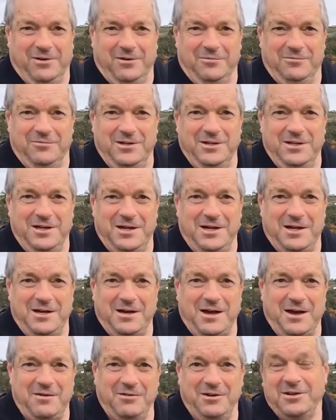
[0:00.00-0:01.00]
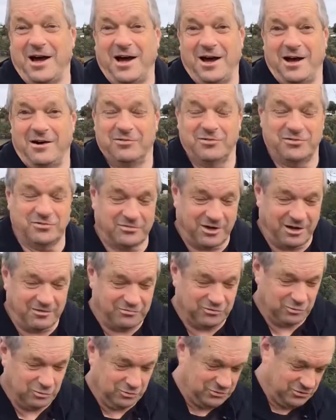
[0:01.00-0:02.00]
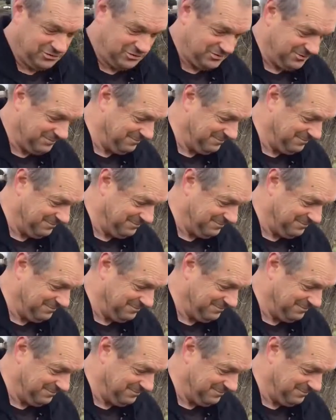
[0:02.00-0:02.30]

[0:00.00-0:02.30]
of the year having to harvest truffles.